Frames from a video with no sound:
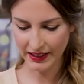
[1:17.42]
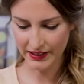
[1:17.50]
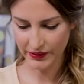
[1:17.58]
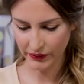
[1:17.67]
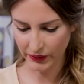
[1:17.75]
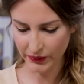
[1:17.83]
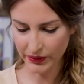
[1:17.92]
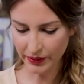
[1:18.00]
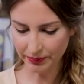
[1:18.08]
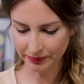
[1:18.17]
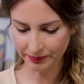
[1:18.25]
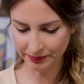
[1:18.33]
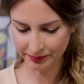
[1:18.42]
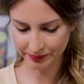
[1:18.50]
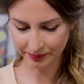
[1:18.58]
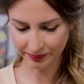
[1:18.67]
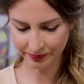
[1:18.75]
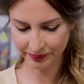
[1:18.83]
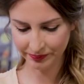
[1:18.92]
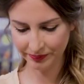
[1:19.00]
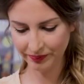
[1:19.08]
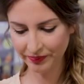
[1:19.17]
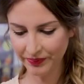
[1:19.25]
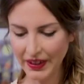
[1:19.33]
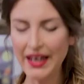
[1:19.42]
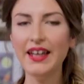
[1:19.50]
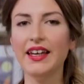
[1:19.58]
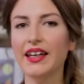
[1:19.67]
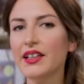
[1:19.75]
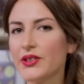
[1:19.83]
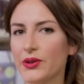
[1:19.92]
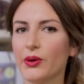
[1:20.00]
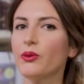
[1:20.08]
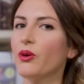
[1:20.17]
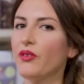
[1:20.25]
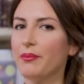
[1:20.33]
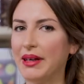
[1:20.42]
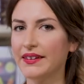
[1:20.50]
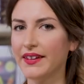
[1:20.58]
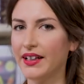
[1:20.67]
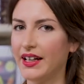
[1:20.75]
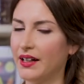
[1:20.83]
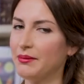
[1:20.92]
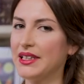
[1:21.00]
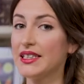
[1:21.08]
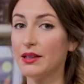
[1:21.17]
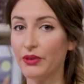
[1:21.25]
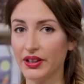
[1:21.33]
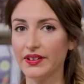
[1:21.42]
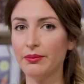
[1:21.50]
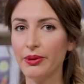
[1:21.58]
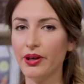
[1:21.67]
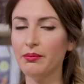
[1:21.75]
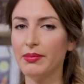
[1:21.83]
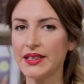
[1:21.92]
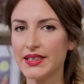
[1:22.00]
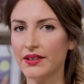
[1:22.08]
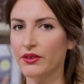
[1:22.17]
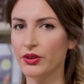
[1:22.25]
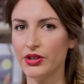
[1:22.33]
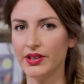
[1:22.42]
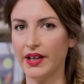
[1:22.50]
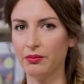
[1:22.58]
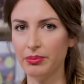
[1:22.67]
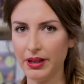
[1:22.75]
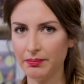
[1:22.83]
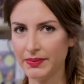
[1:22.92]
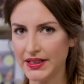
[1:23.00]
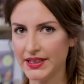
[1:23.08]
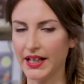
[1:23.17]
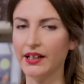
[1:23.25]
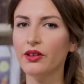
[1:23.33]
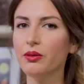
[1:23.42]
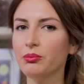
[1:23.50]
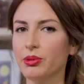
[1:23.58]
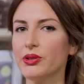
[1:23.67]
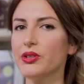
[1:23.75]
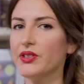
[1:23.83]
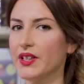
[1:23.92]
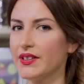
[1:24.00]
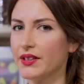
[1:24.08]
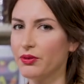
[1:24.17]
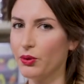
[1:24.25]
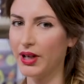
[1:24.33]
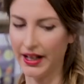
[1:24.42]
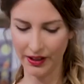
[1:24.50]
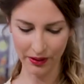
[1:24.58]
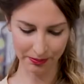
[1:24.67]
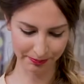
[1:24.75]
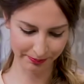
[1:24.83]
Now I close it and start the blades again, this time at low speed, to knead the mixture without blending